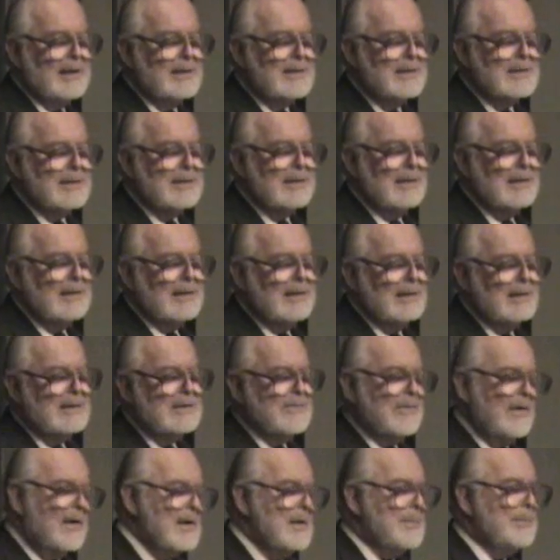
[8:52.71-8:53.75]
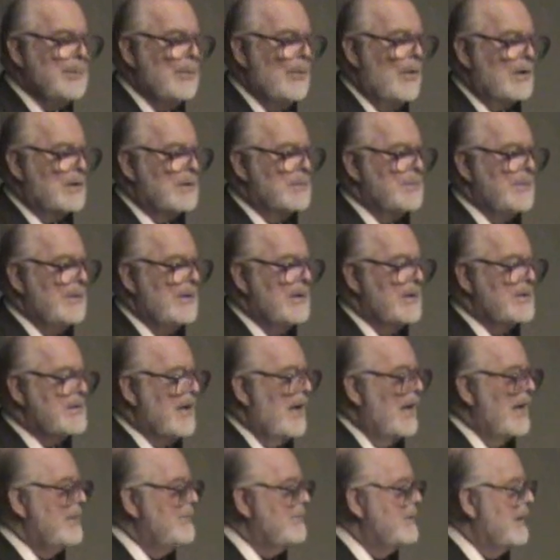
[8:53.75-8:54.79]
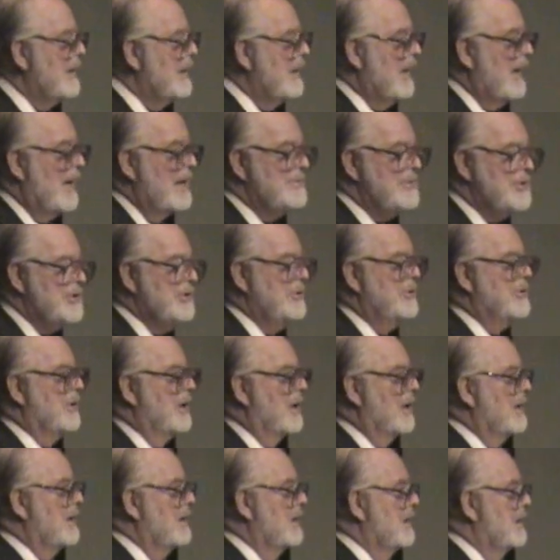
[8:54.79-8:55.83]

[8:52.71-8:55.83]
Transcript: It's very important because I'm sure